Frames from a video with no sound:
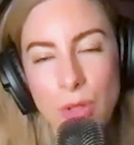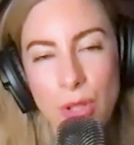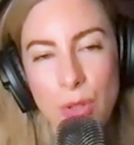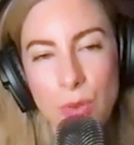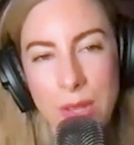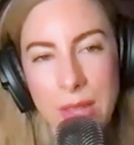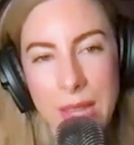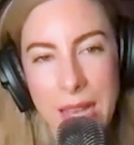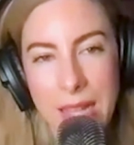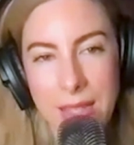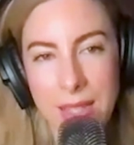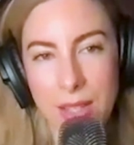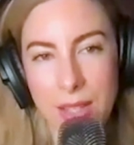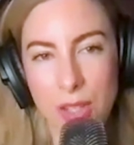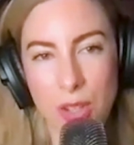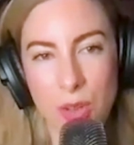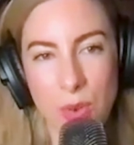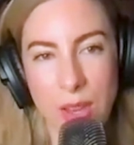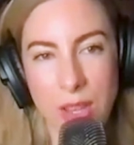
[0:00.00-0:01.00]
do in that
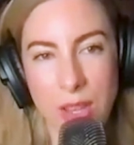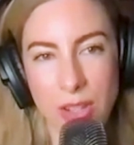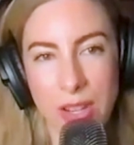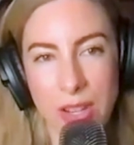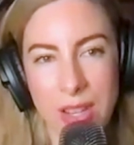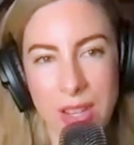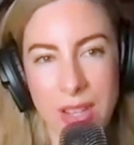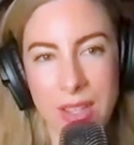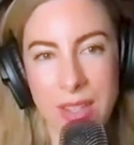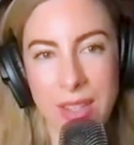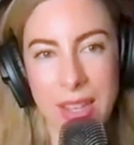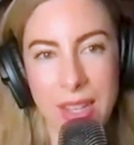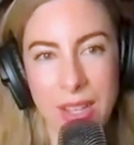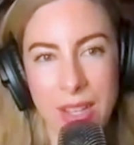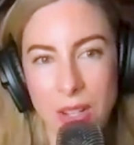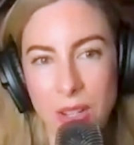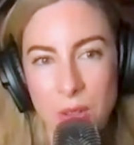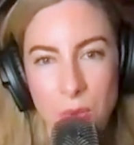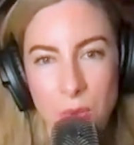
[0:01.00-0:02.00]
situation? Like,
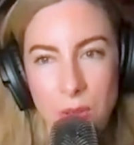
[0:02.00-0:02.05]
are you